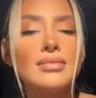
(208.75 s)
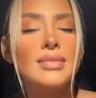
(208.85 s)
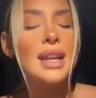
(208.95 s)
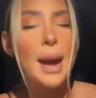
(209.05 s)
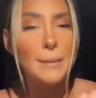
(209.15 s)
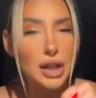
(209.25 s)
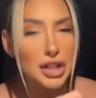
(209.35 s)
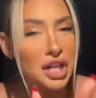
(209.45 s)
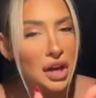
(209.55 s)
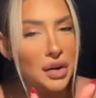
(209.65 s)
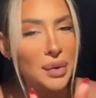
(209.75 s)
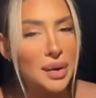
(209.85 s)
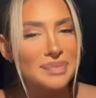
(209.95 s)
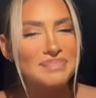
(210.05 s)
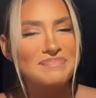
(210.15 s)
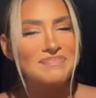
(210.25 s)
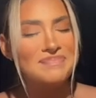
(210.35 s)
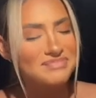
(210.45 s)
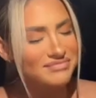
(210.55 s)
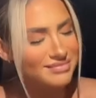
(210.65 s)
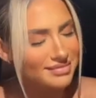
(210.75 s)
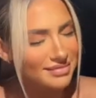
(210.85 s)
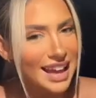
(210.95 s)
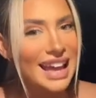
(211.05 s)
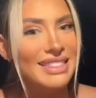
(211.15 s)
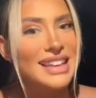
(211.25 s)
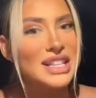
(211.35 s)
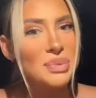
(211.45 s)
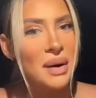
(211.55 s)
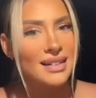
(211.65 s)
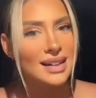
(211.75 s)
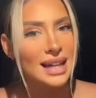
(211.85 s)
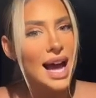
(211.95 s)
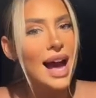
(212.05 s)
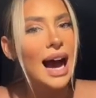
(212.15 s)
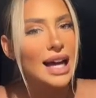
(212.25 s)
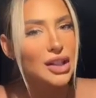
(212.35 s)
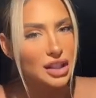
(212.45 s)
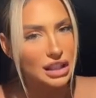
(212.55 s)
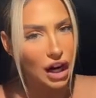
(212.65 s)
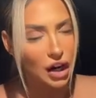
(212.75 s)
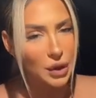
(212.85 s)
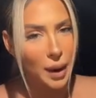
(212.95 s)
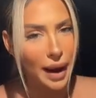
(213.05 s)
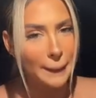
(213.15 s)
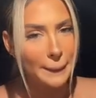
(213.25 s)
Number two, and this one I learned the hard way.